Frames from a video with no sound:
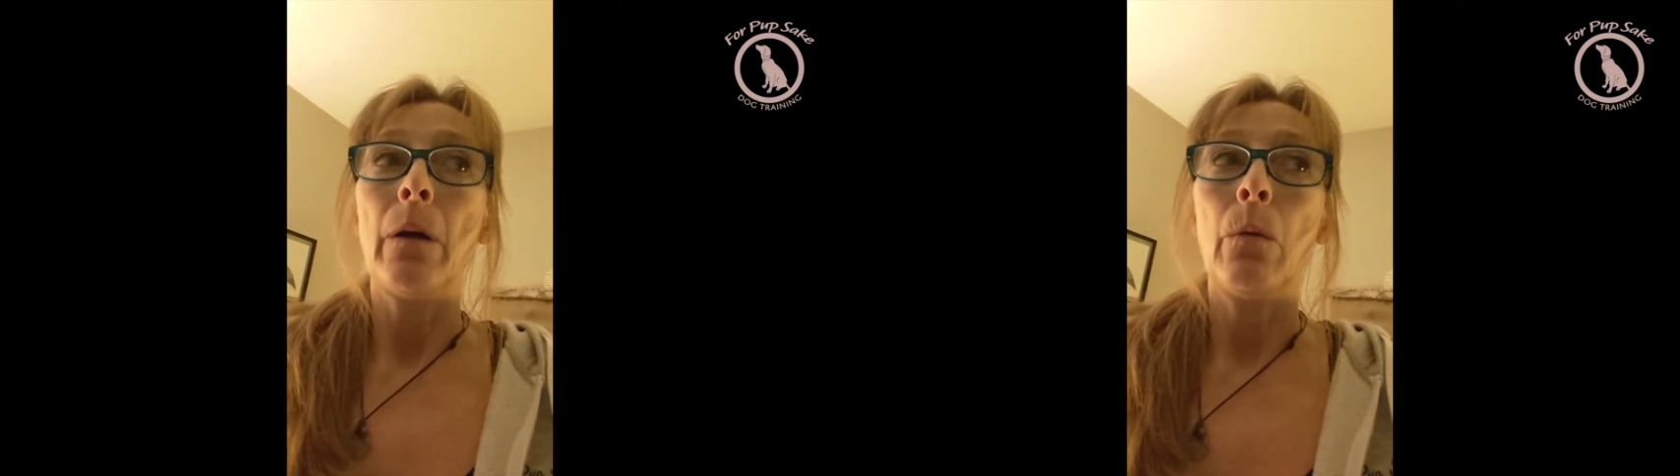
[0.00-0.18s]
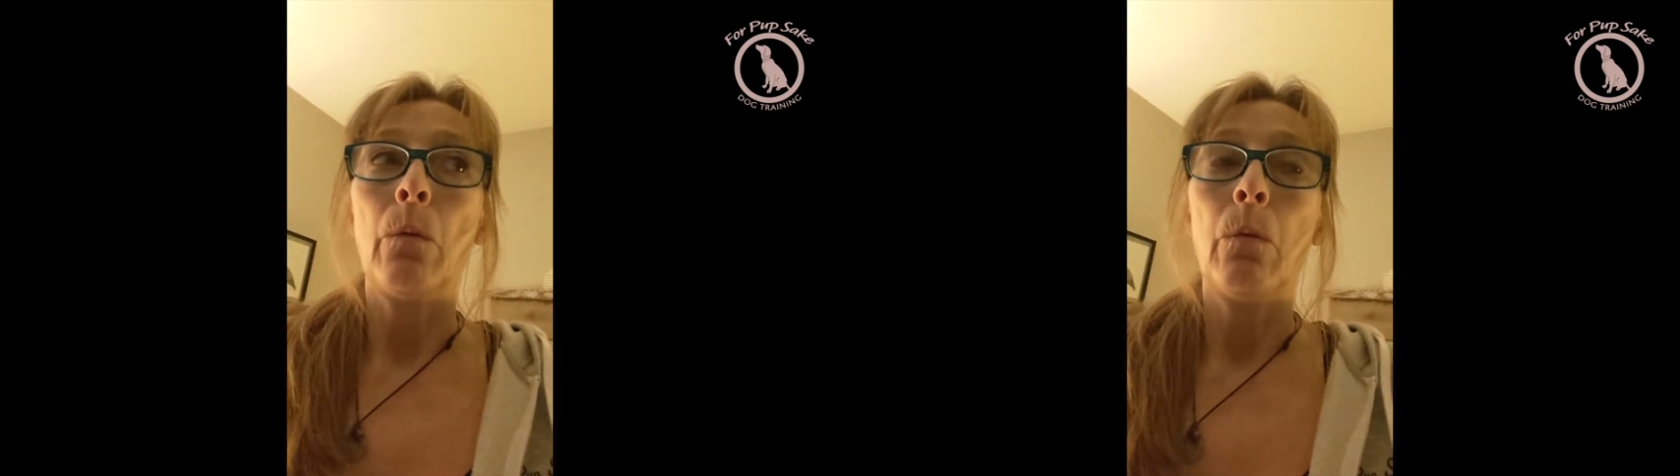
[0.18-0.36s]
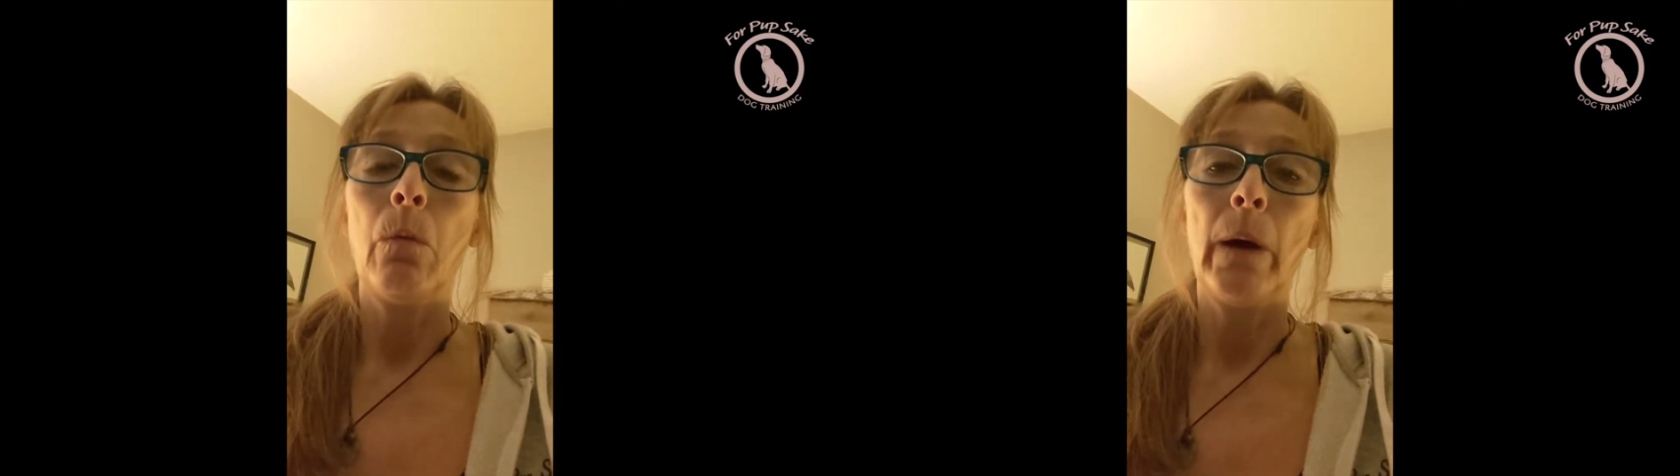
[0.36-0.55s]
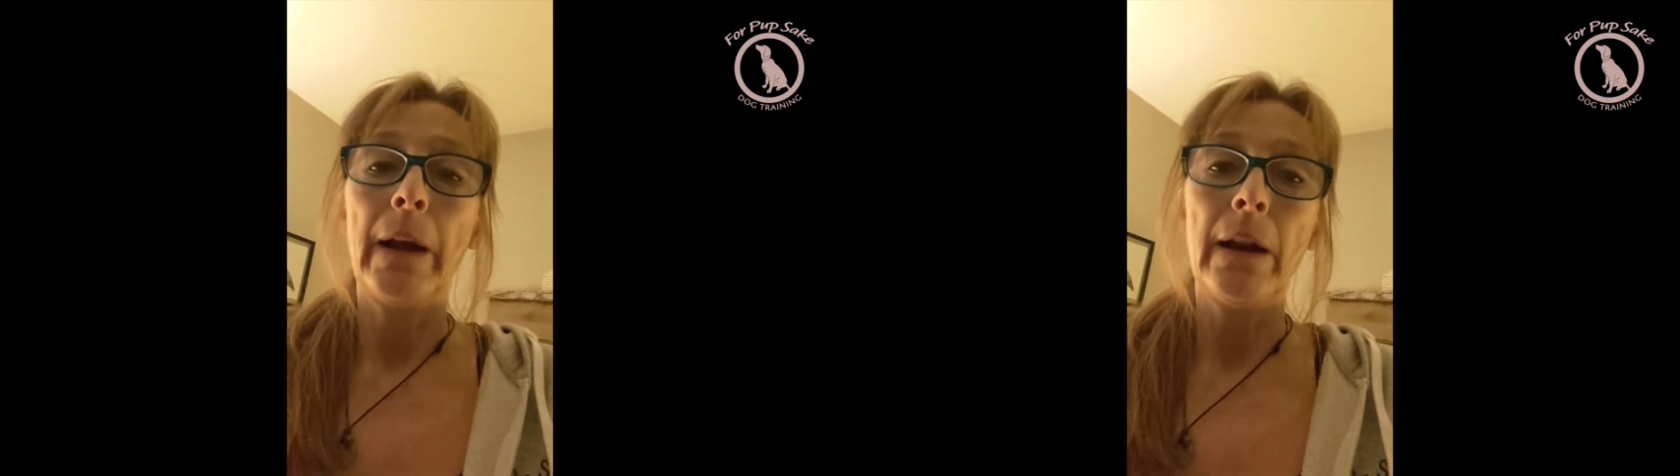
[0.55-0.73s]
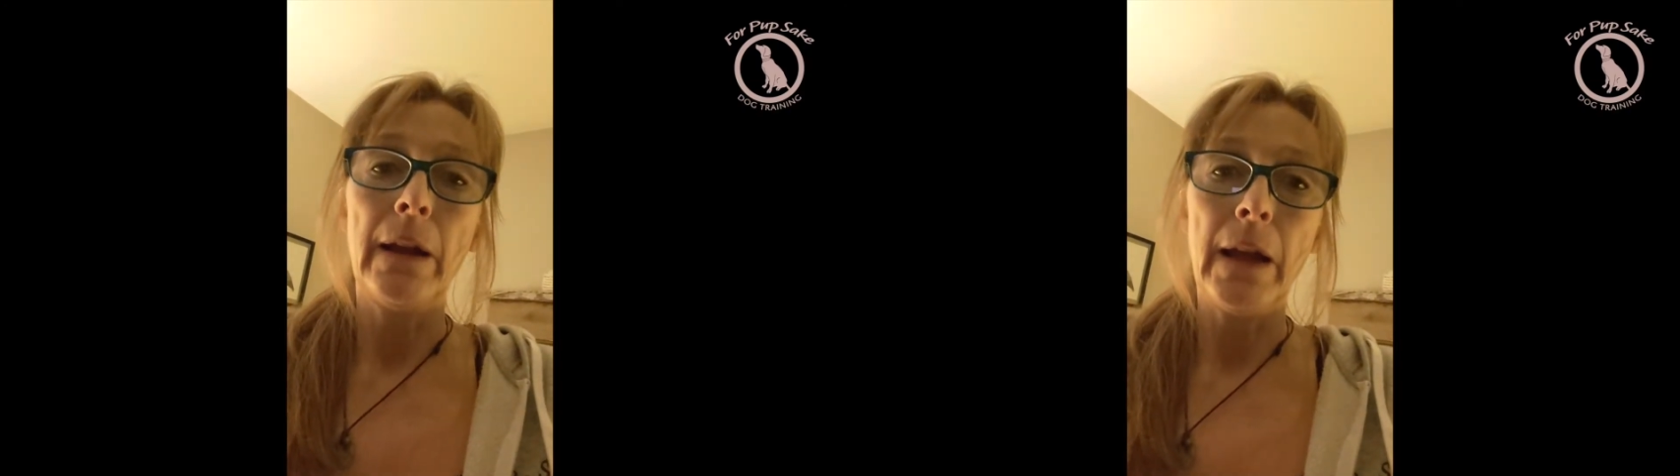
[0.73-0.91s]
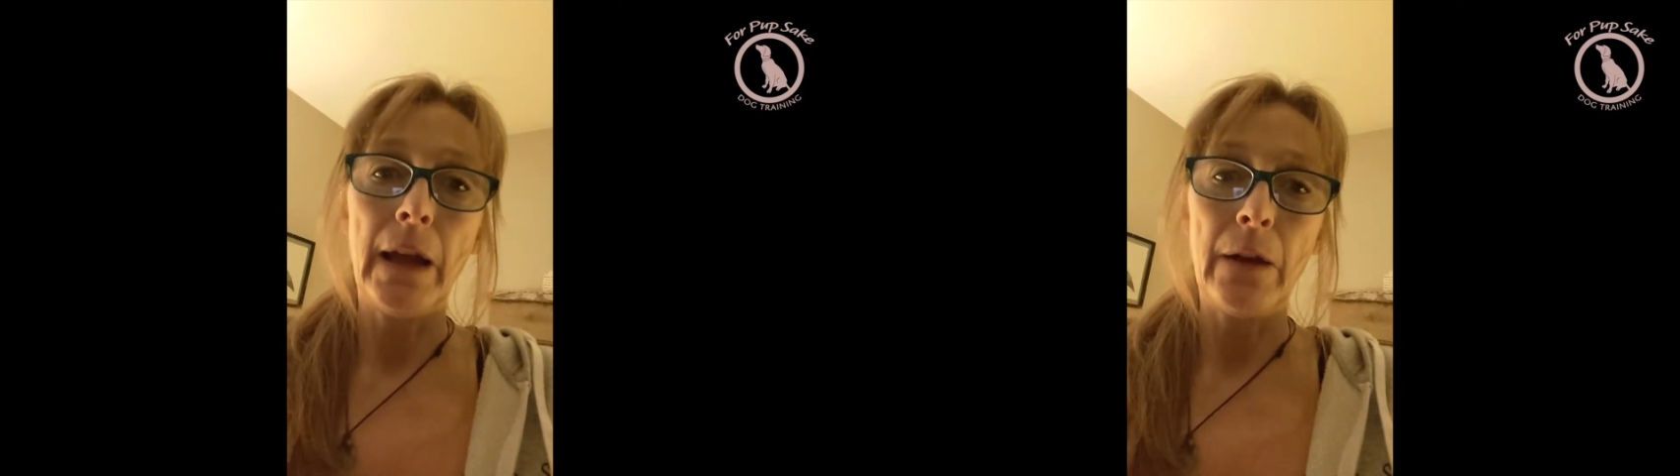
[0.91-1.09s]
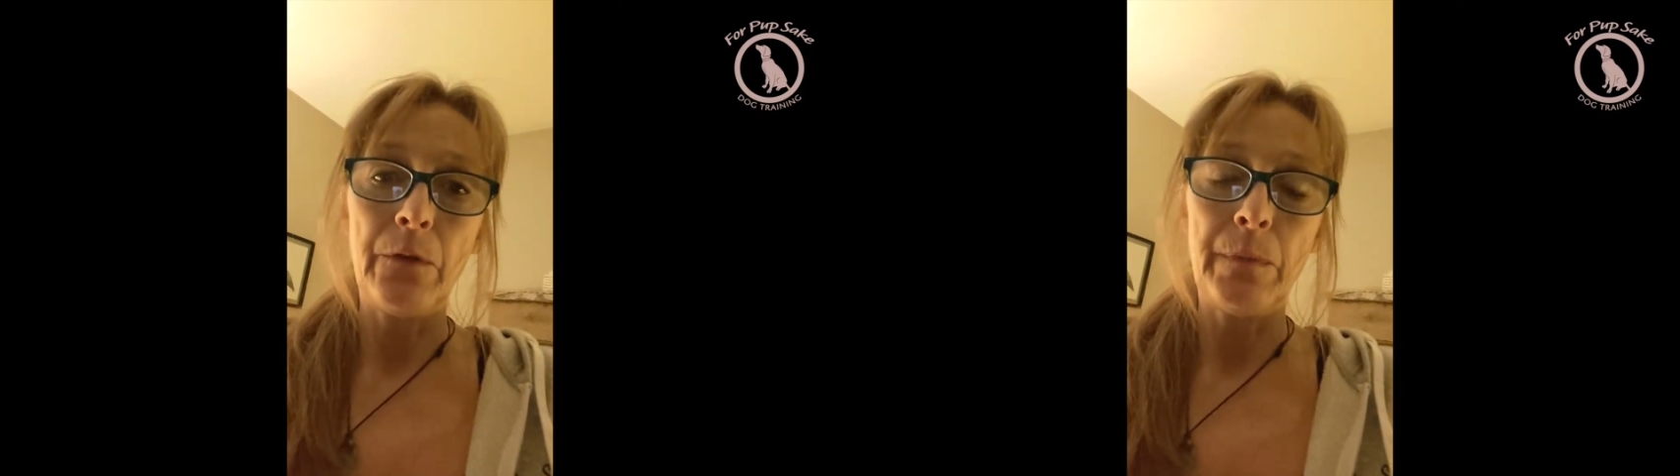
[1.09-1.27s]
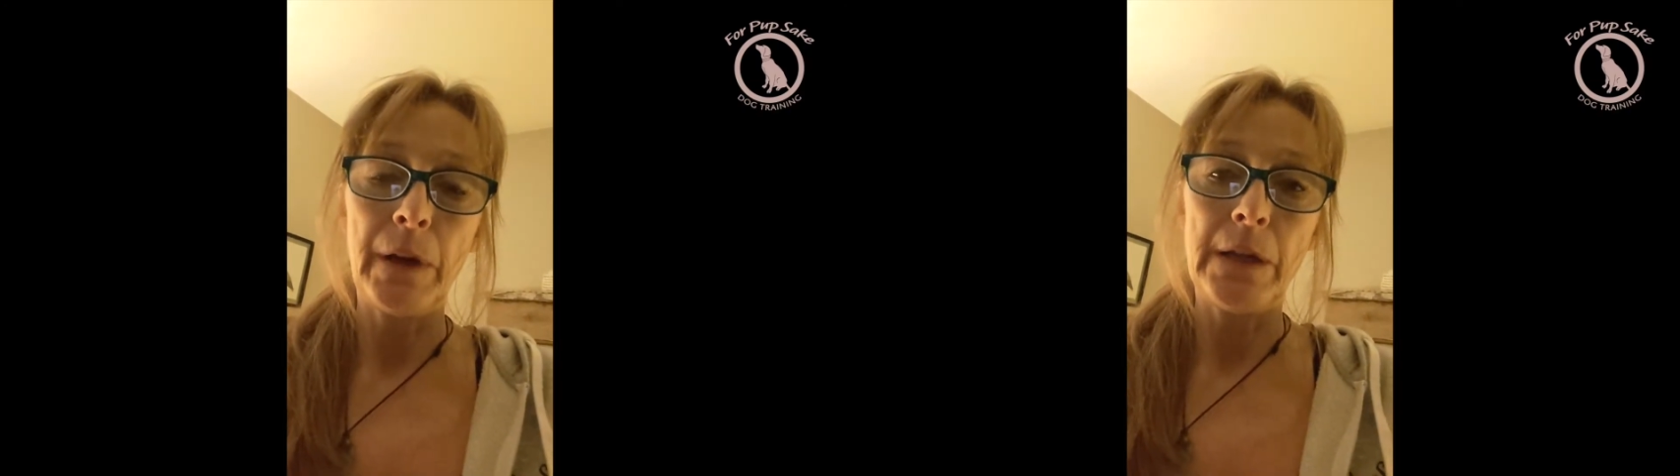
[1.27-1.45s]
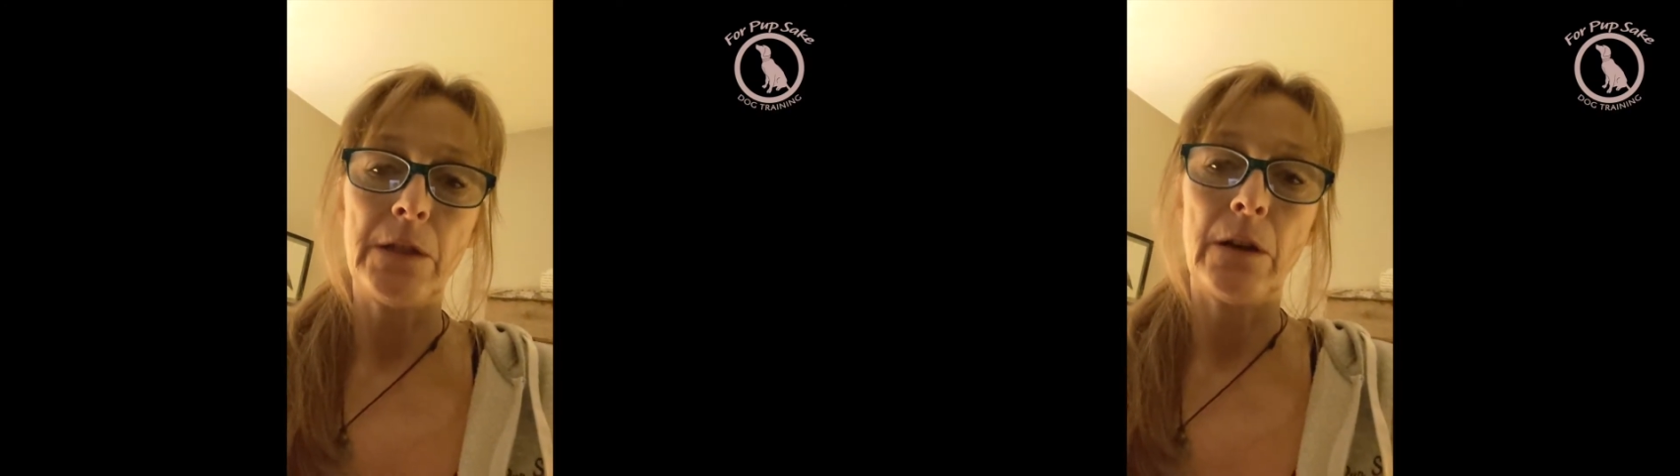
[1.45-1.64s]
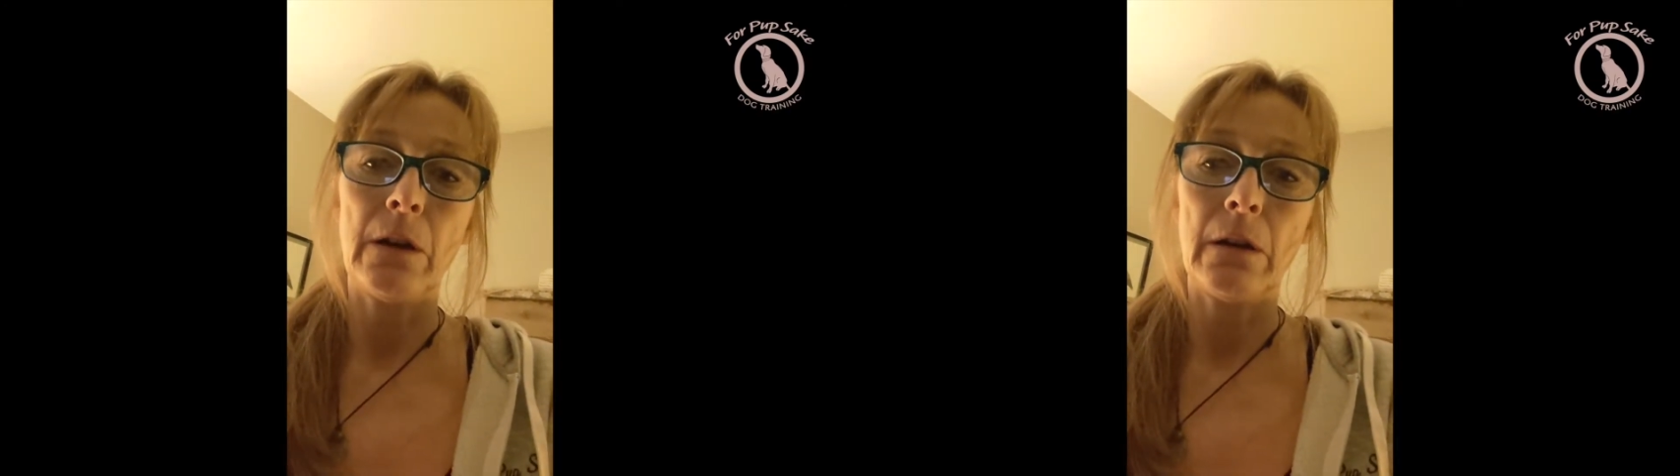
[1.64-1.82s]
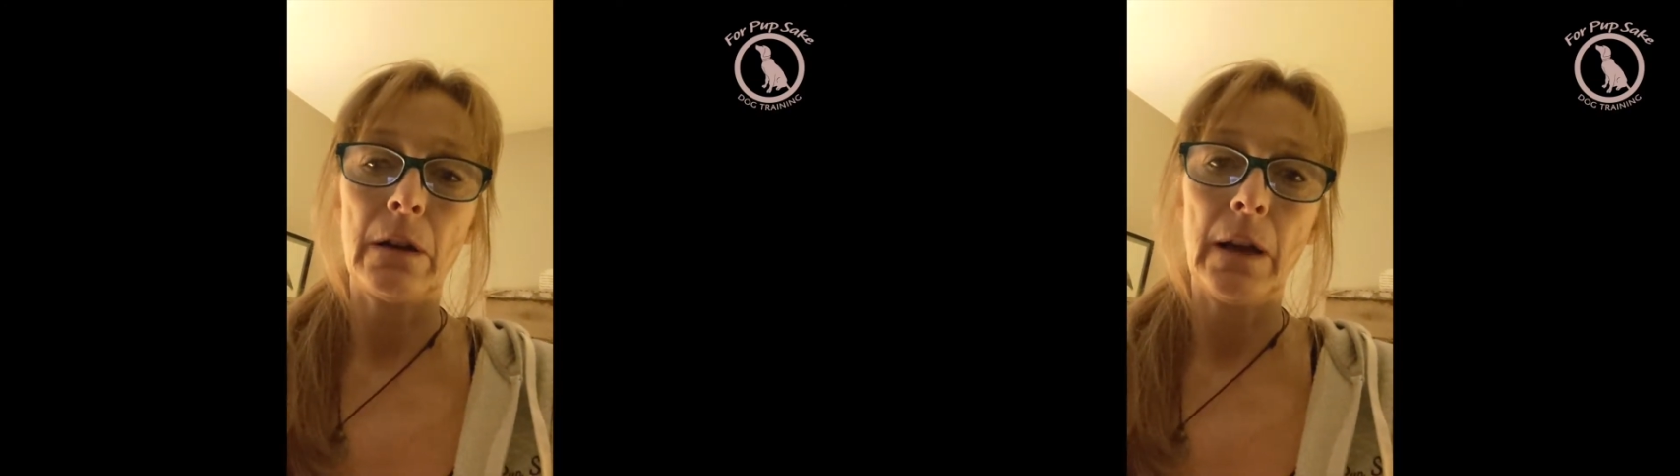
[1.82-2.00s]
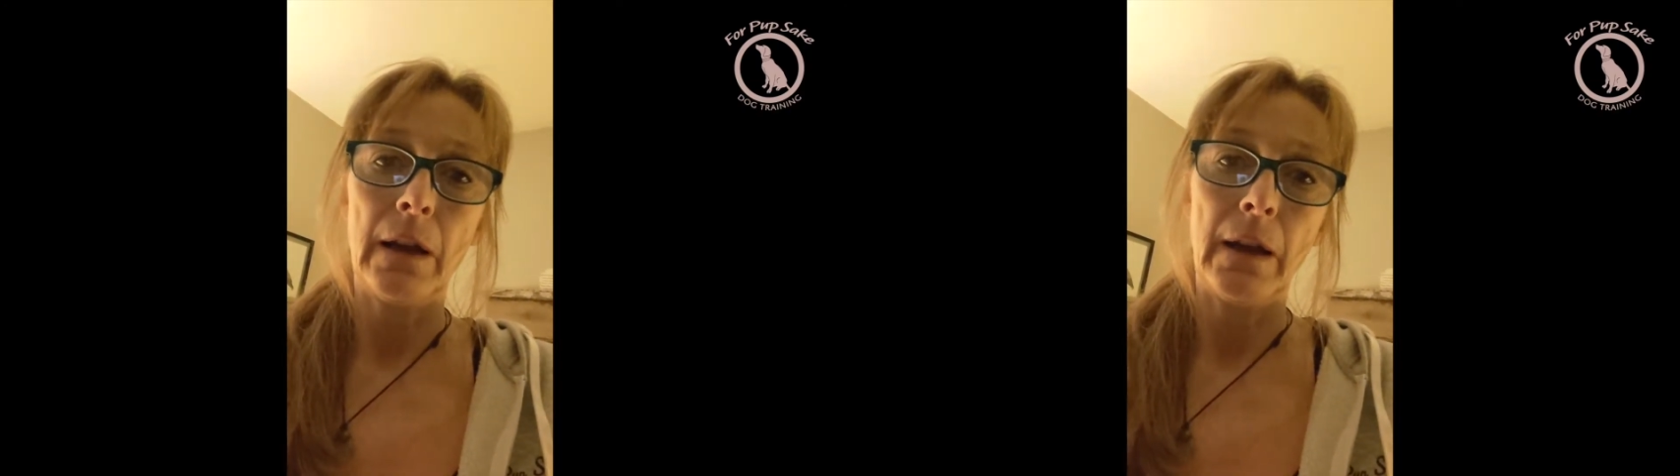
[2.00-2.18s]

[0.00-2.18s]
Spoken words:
When I have my dog